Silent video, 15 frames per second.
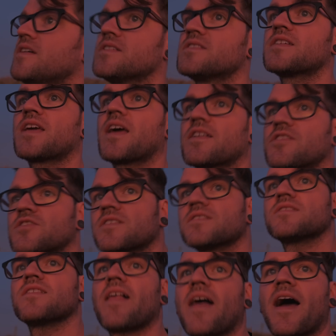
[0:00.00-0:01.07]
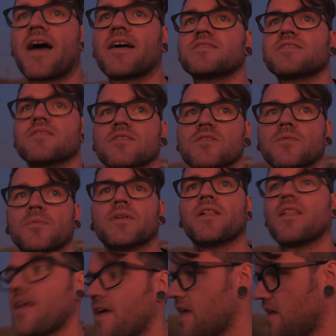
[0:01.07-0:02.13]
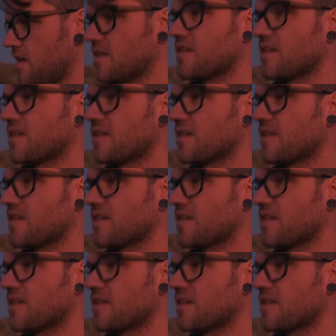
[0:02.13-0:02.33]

to catch this last little bit of light.